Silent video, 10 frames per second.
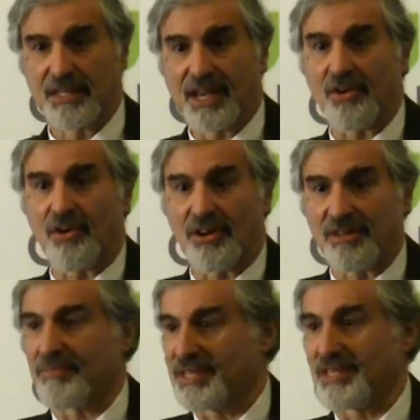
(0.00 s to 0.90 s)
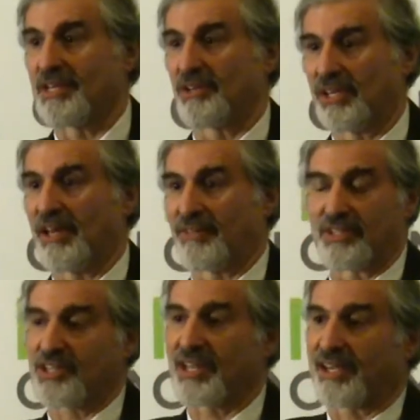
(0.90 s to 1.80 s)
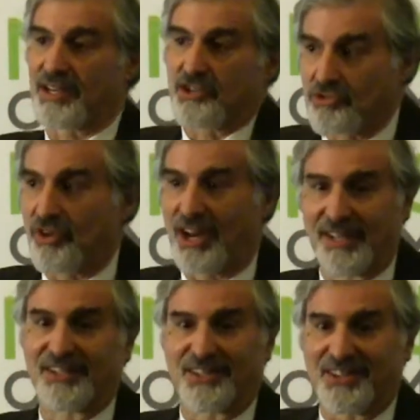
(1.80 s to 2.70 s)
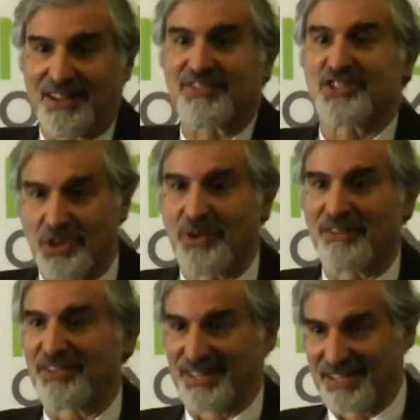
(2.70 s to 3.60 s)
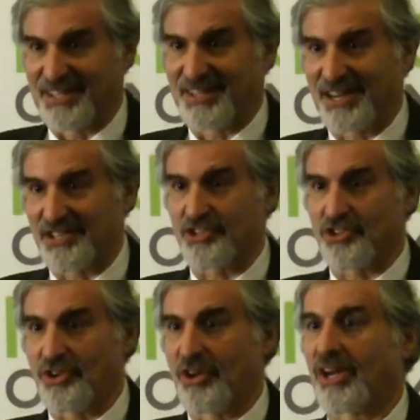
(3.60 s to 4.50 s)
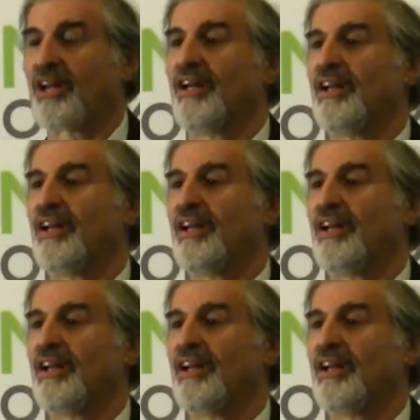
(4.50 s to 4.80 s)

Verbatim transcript: They are the material evidence, just like in a trial. You know, you have to show evidence. It's not just talk.